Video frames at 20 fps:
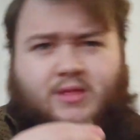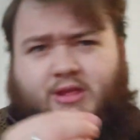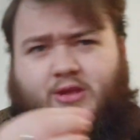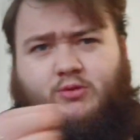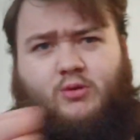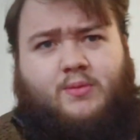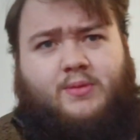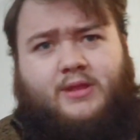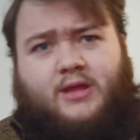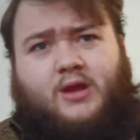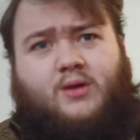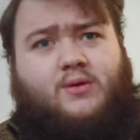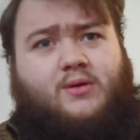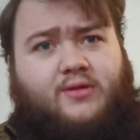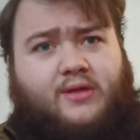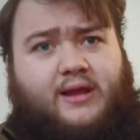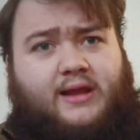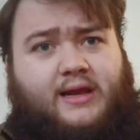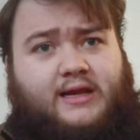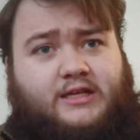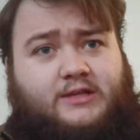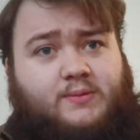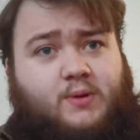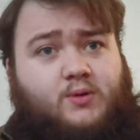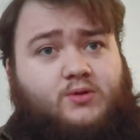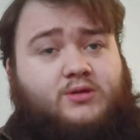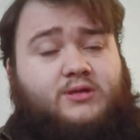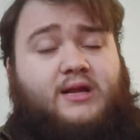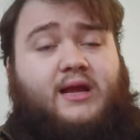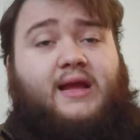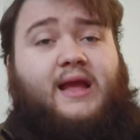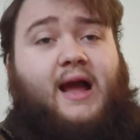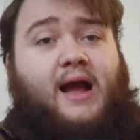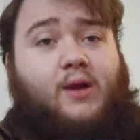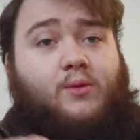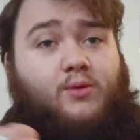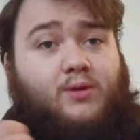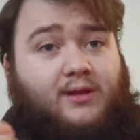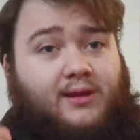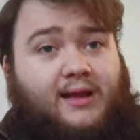This won't be the only thing I smoke today.
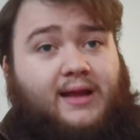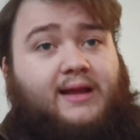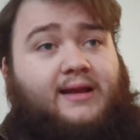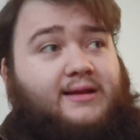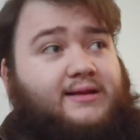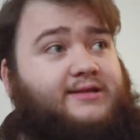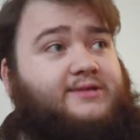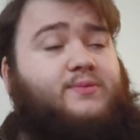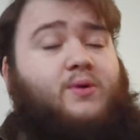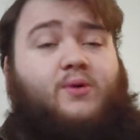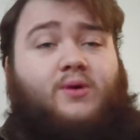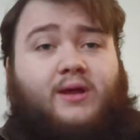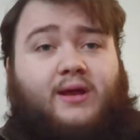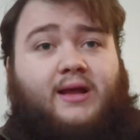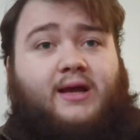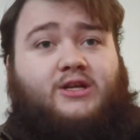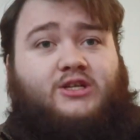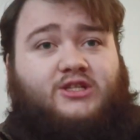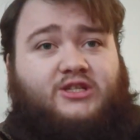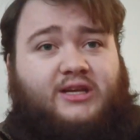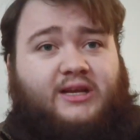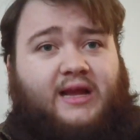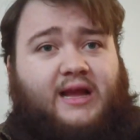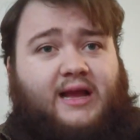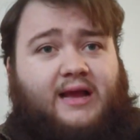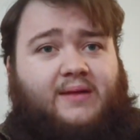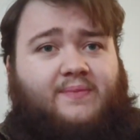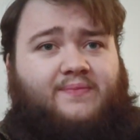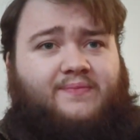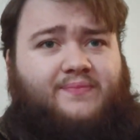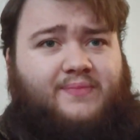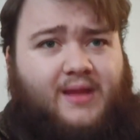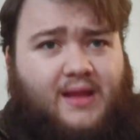I will likely smoke a larger cigar